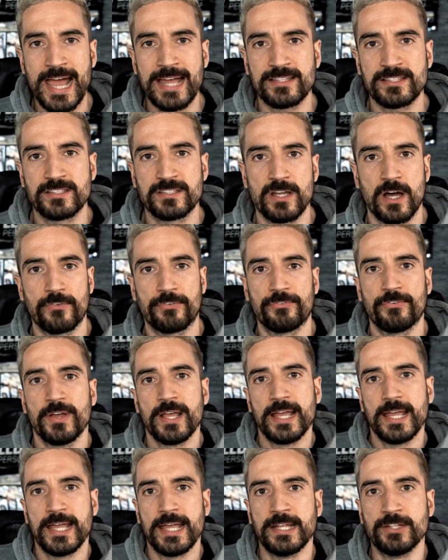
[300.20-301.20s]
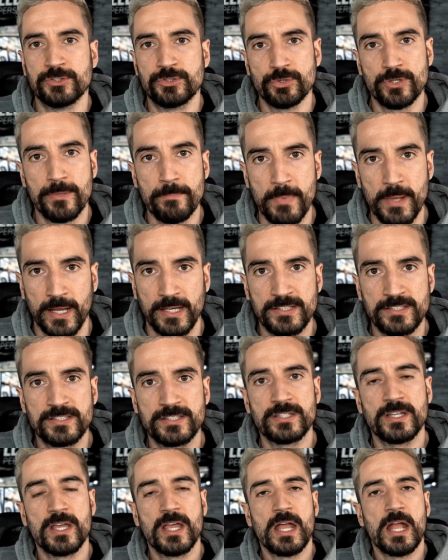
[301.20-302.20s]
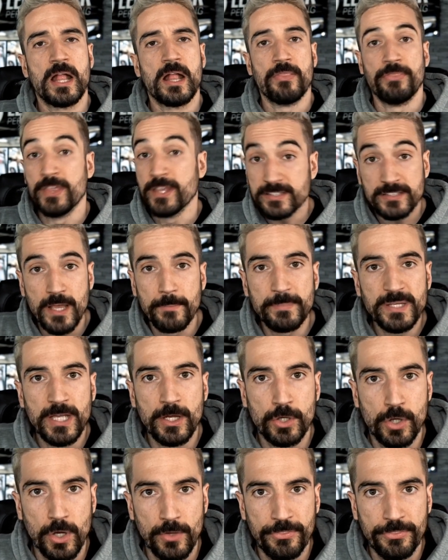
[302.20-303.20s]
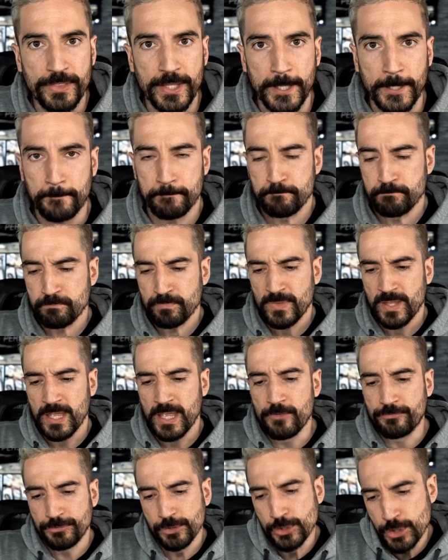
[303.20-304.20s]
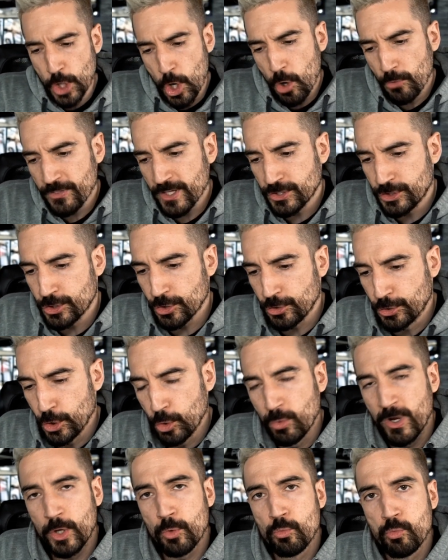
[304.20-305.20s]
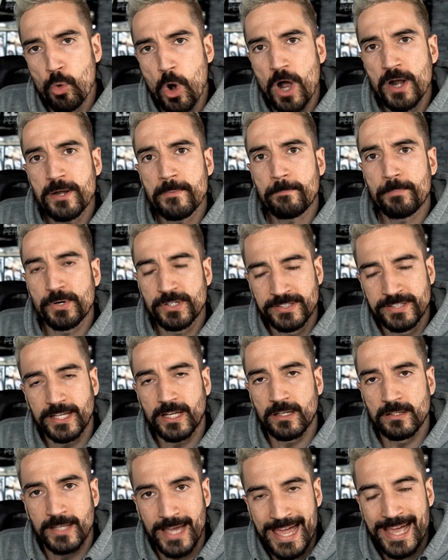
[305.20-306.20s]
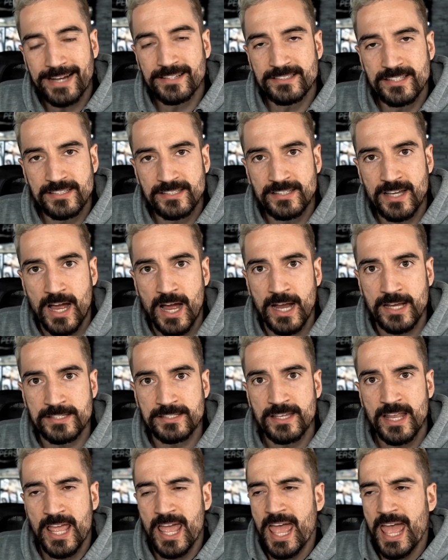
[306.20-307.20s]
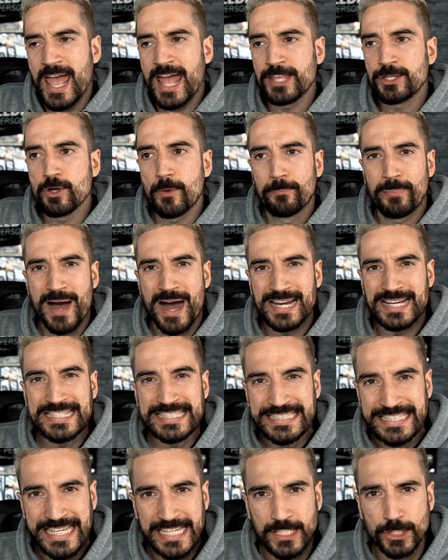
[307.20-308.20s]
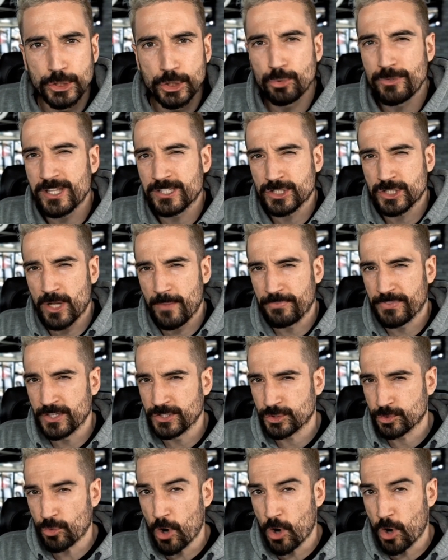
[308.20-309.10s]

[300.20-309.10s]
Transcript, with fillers: add stuff into the mix. This can be a good thing. If you know that you're doing one particular exercise and your body's telling you that something's